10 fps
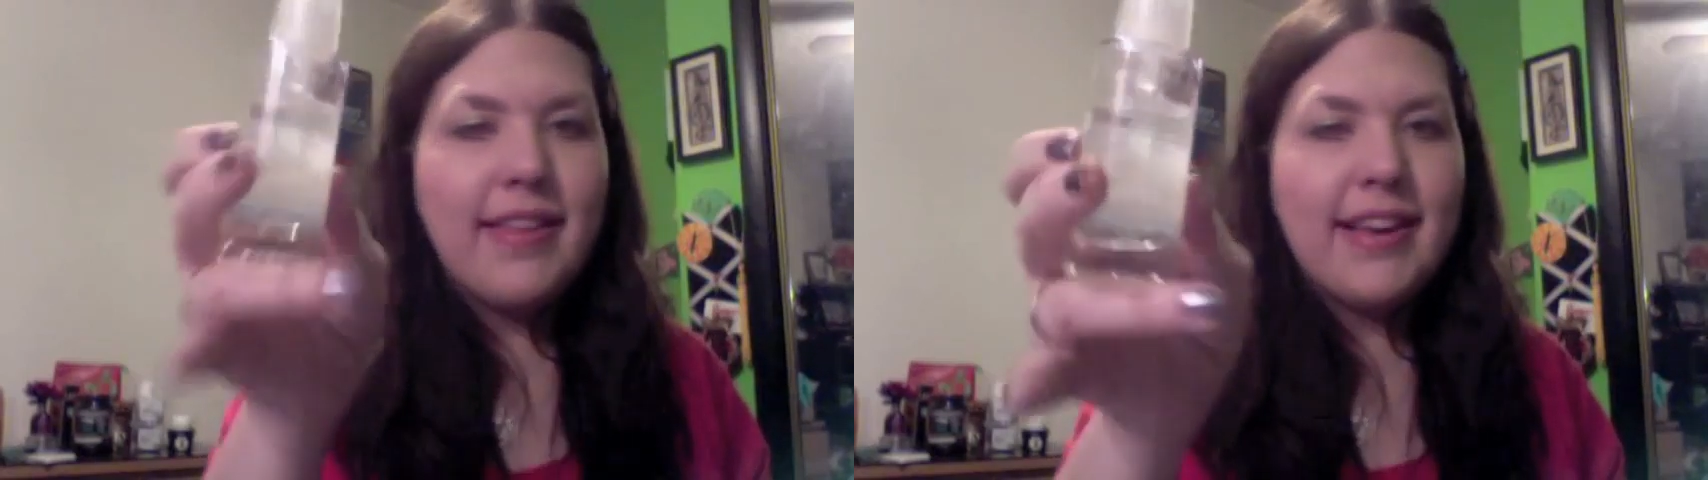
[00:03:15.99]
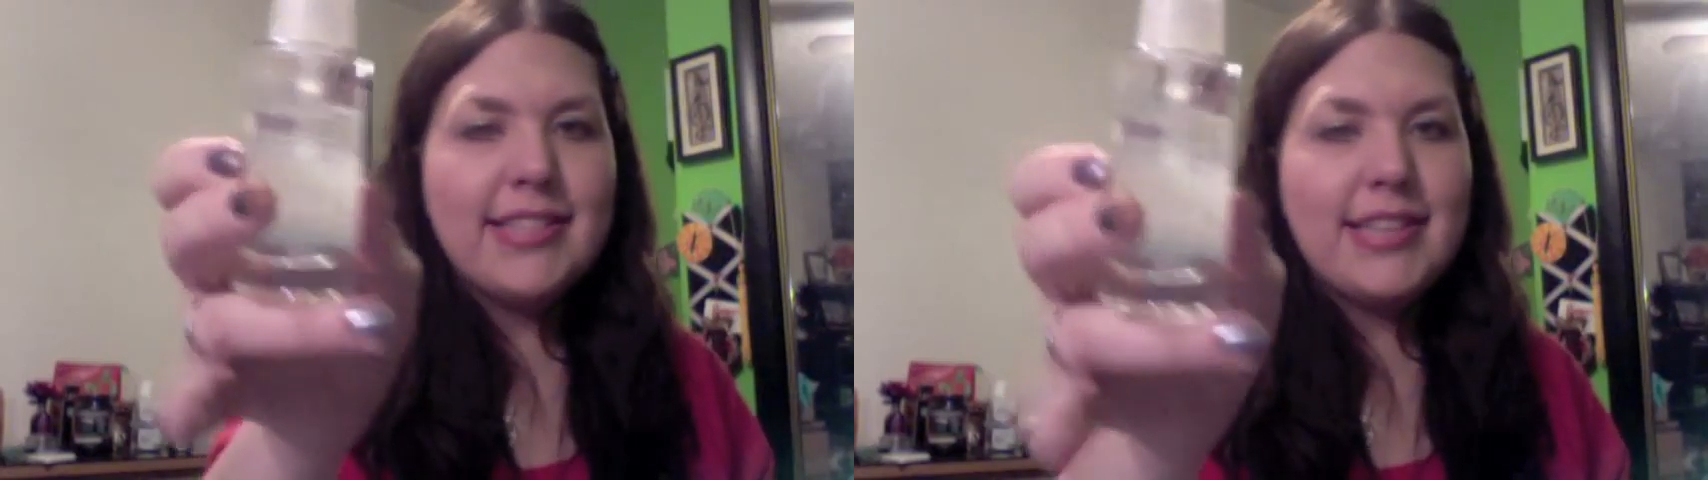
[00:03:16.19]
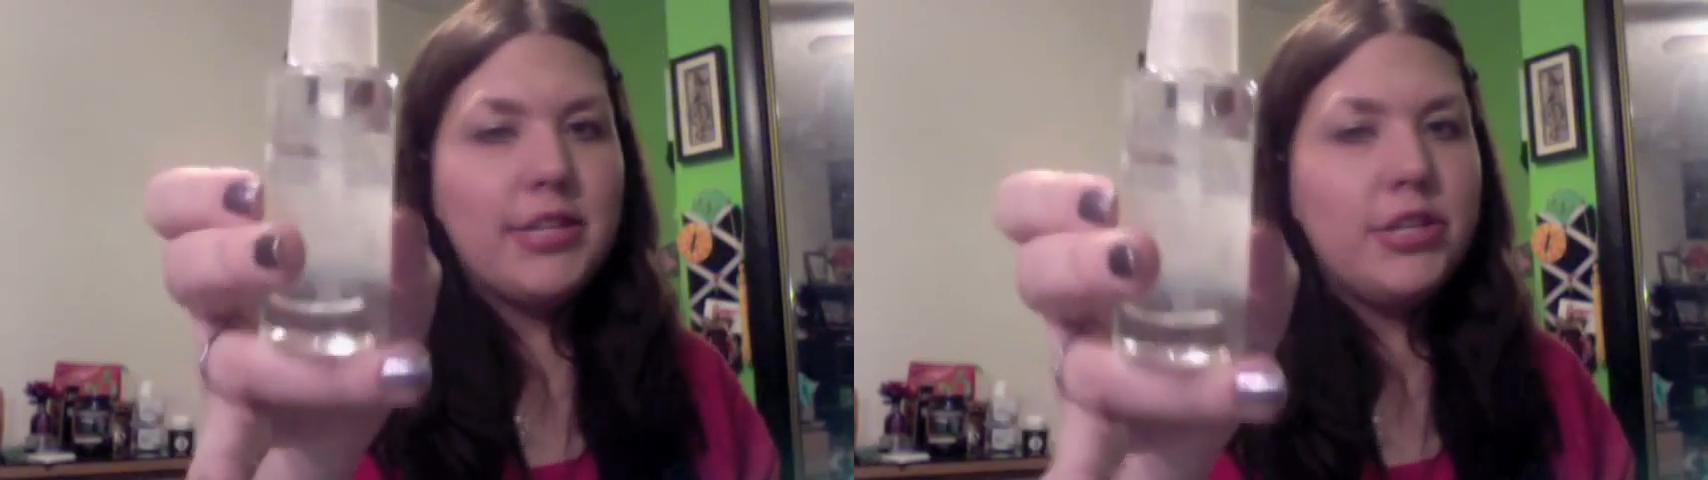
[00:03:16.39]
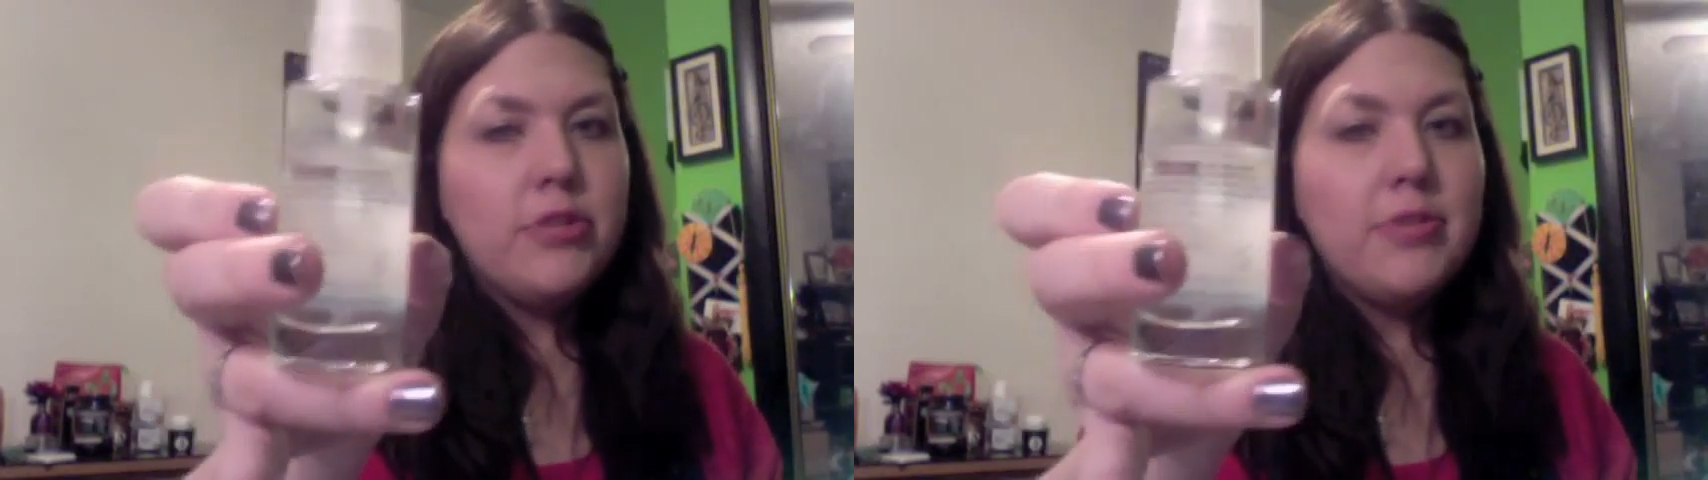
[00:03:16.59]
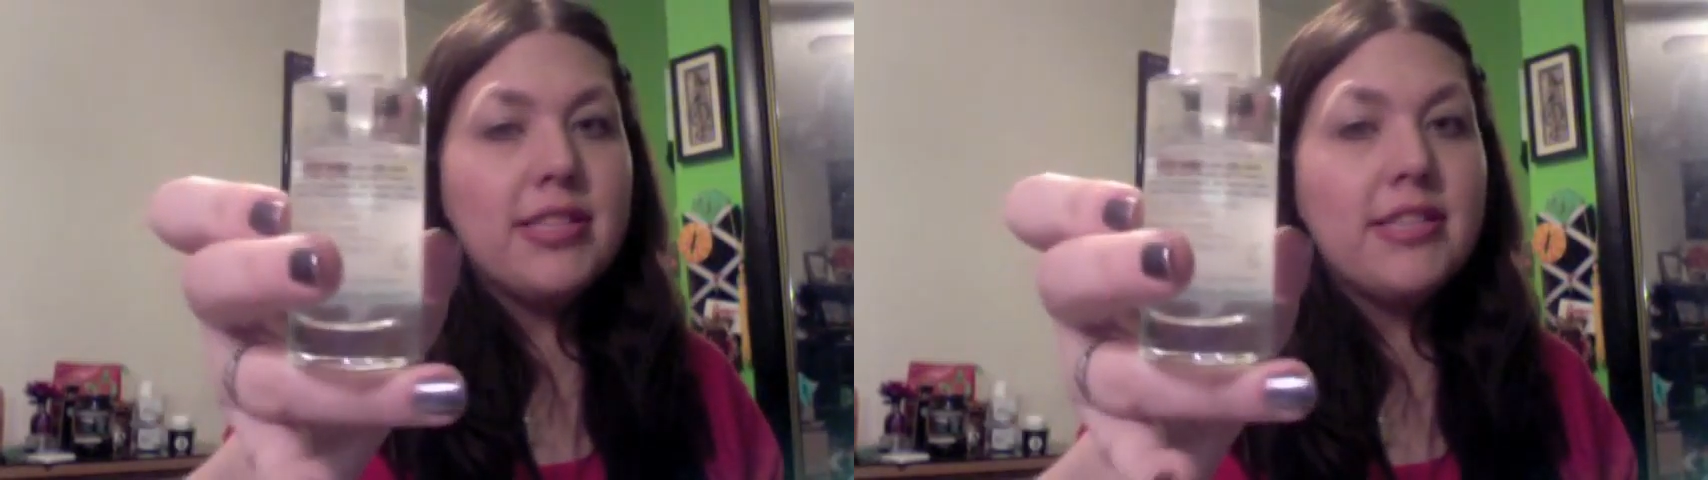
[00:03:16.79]
Like I said, 2
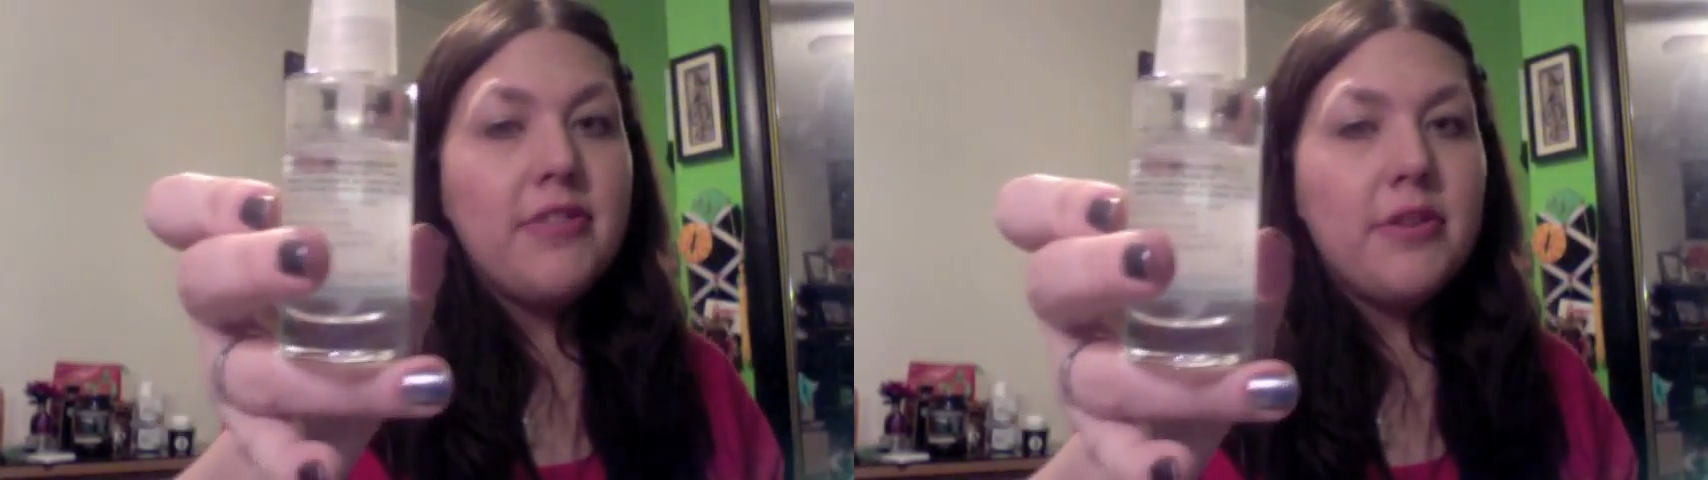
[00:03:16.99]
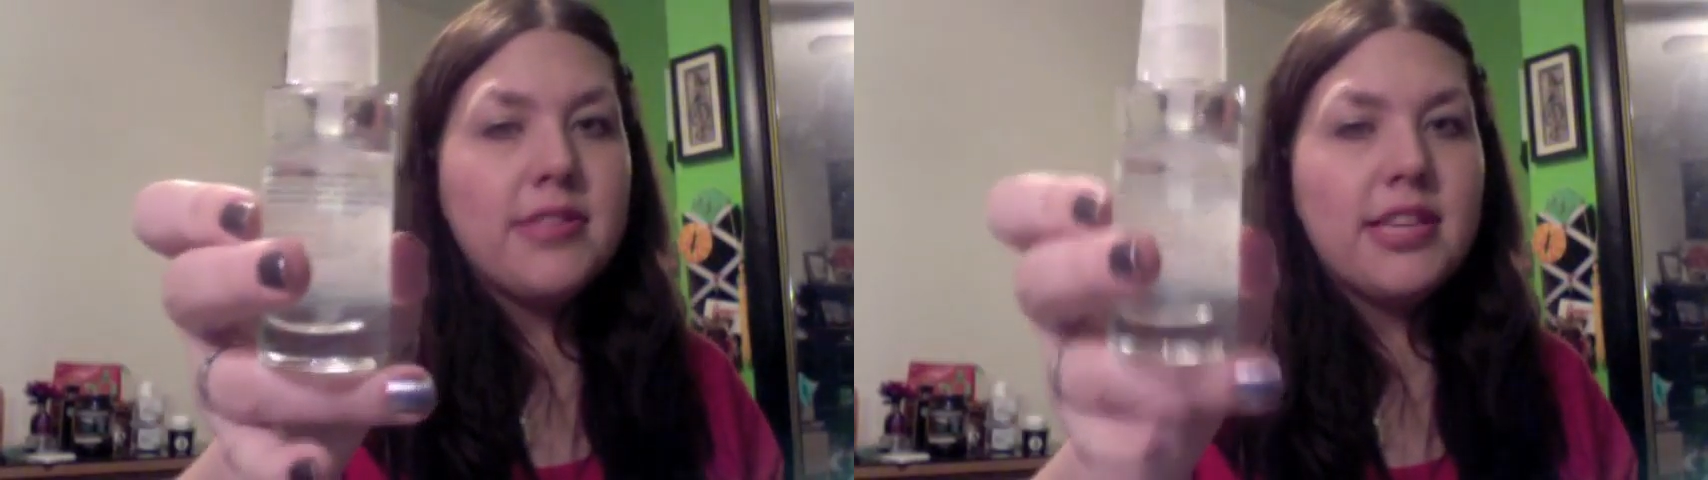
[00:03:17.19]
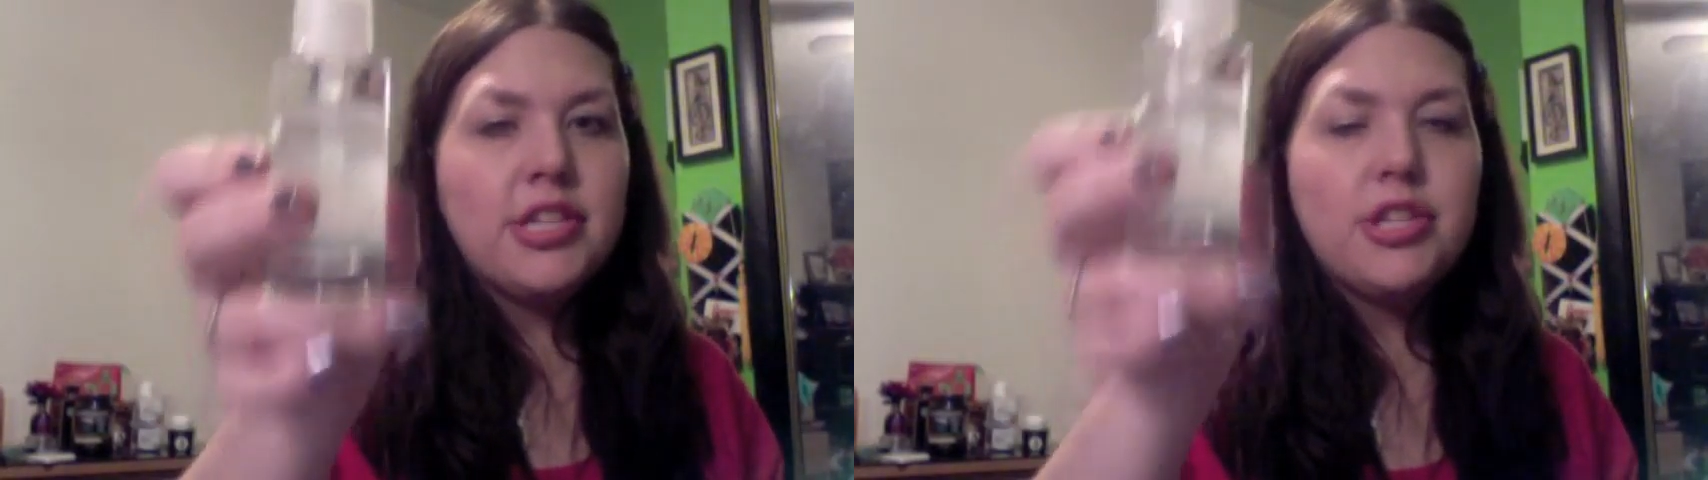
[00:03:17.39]
months of usage,